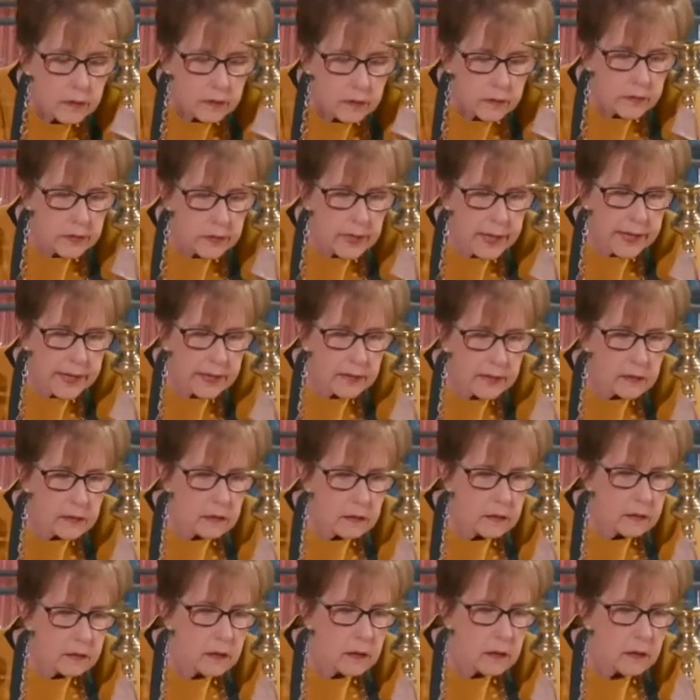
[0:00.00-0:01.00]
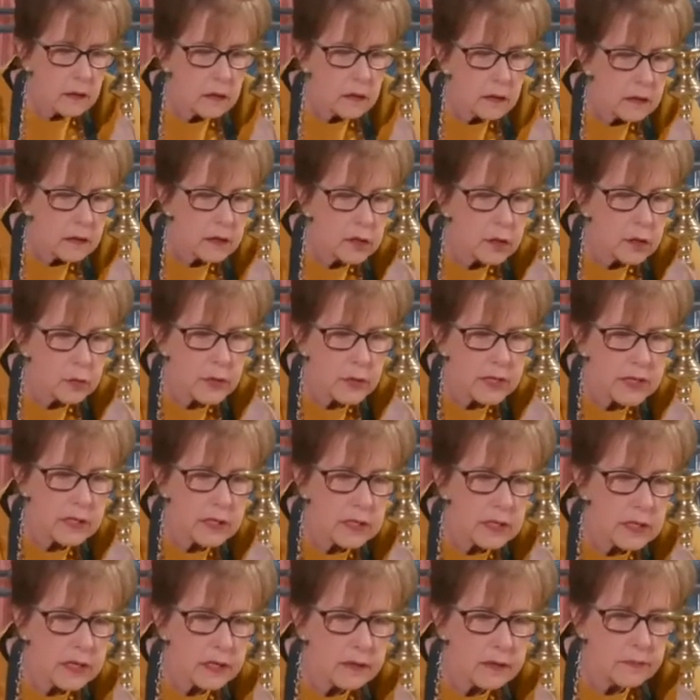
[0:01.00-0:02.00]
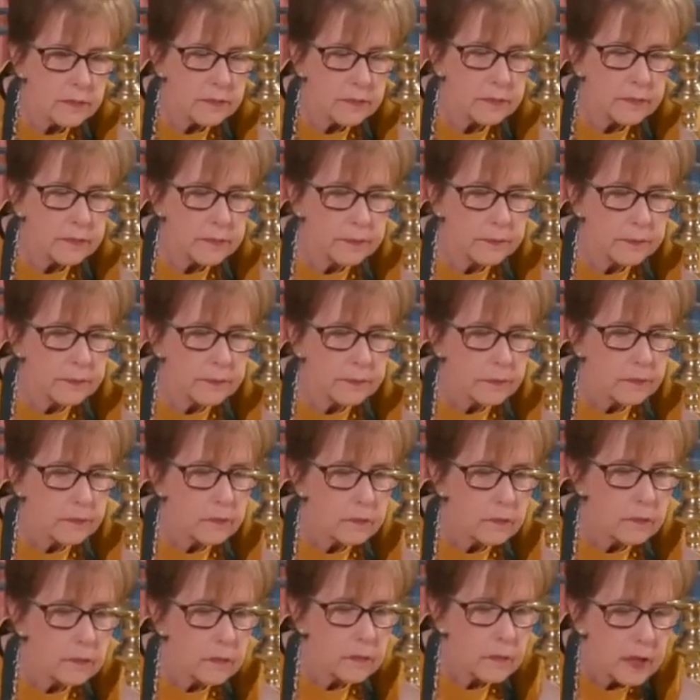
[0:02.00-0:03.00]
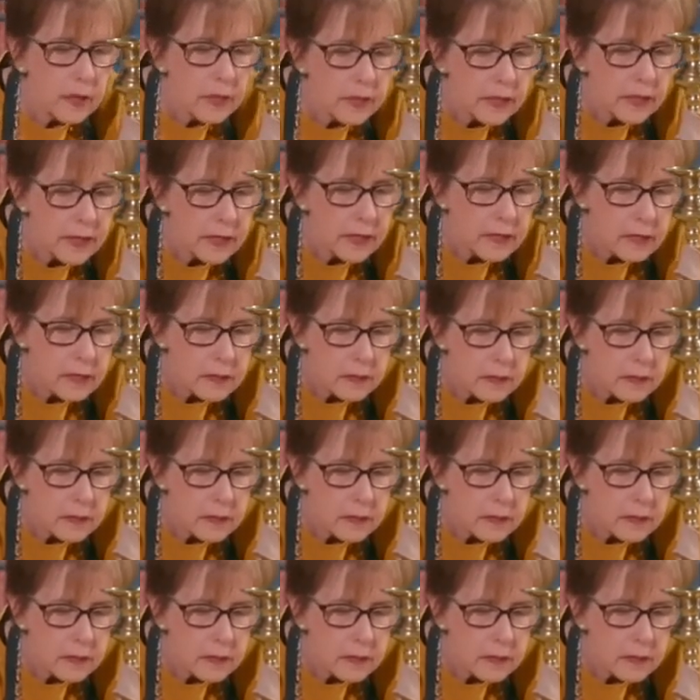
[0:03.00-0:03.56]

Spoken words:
then you twist it like this,